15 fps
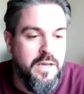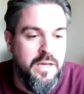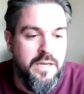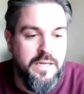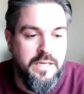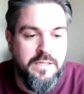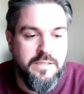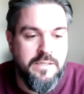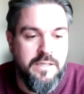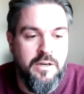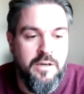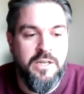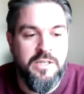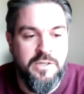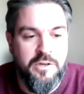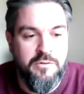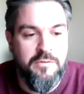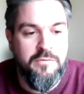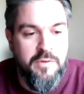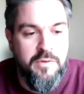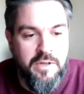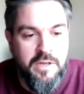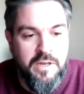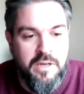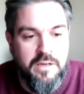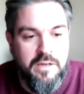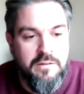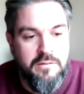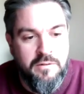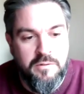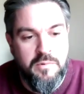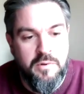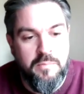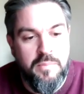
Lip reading: is the idea of the